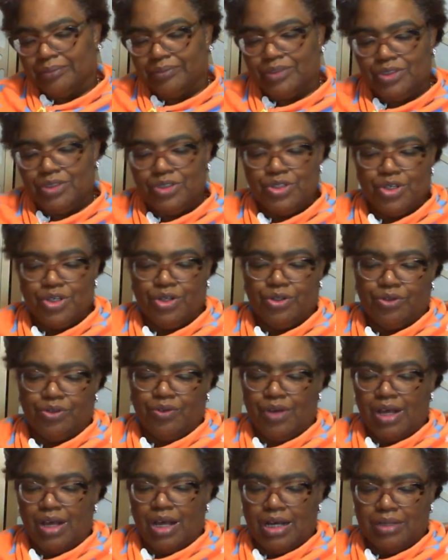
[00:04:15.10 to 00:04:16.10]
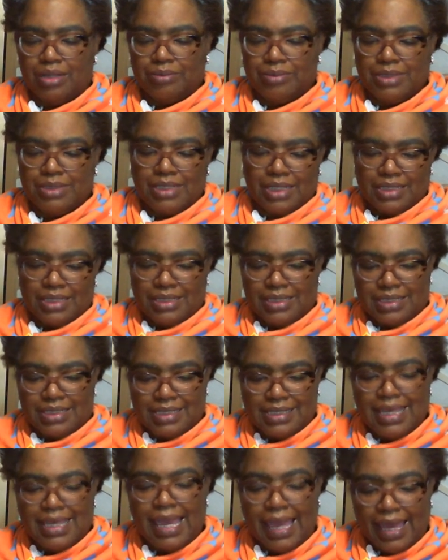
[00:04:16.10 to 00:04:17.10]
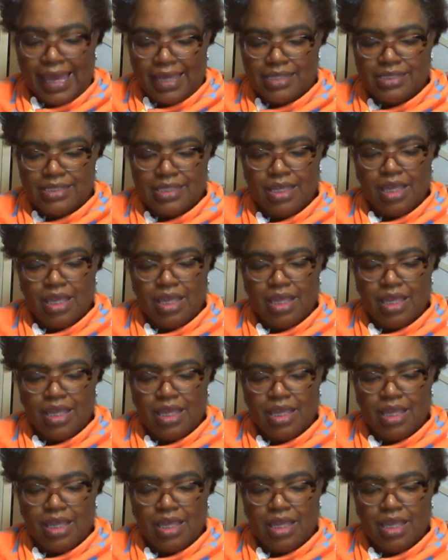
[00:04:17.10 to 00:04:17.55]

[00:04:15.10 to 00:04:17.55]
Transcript: you know, that just can't.